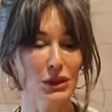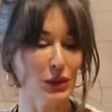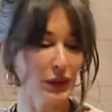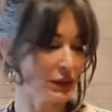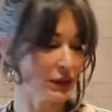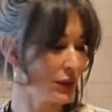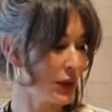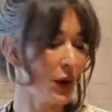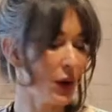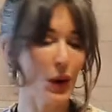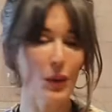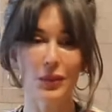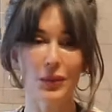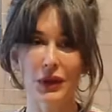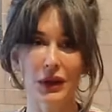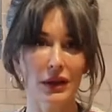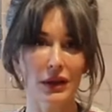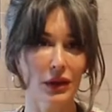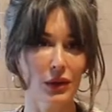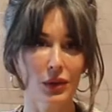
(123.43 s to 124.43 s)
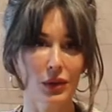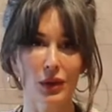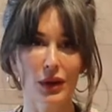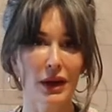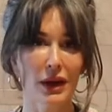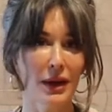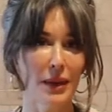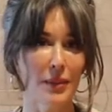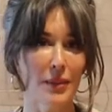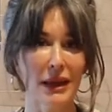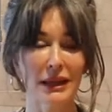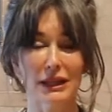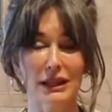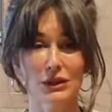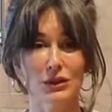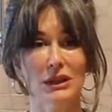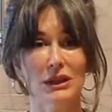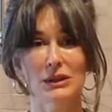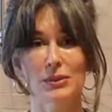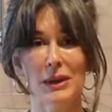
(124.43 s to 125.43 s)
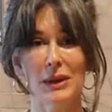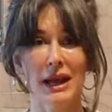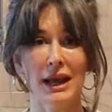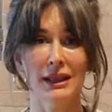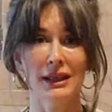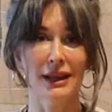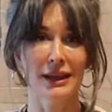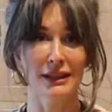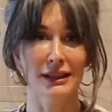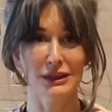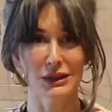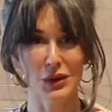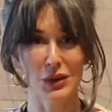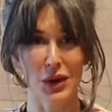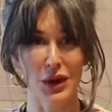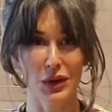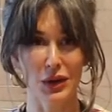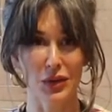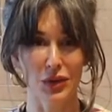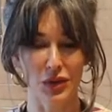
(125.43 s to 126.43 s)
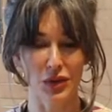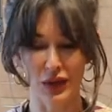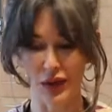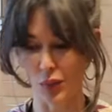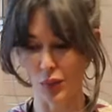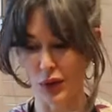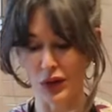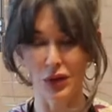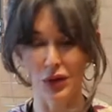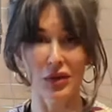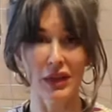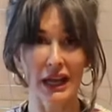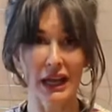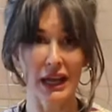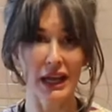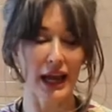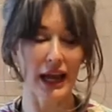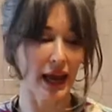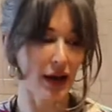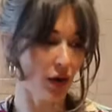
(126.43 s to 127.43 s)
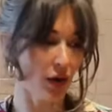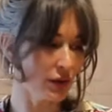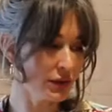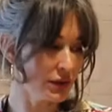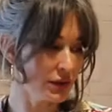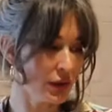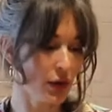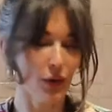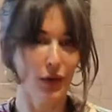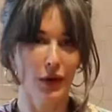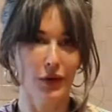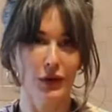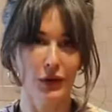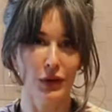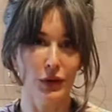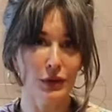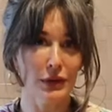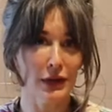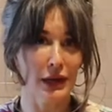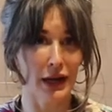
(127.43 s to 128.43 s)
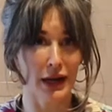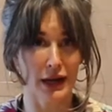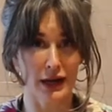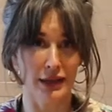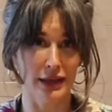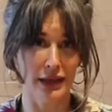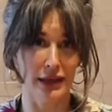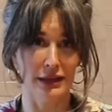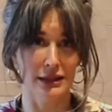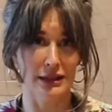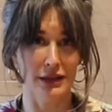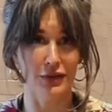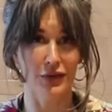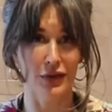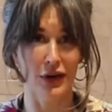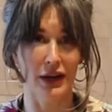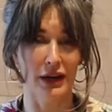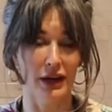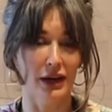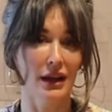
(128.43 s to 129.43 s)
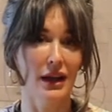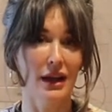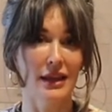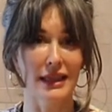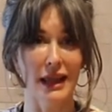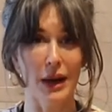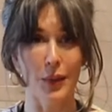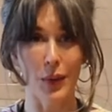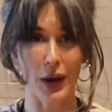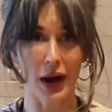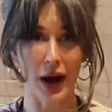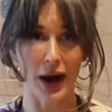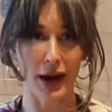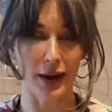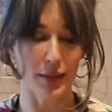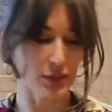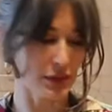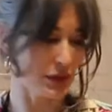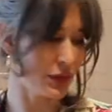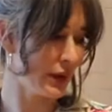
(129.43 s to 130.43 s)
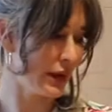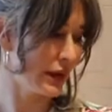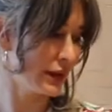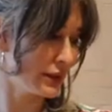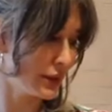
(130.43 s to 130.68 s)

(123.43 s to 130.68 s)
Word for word: And so I hope that you make this recipe and let us know how you what you think, and also if you did anything different than what I'm doing.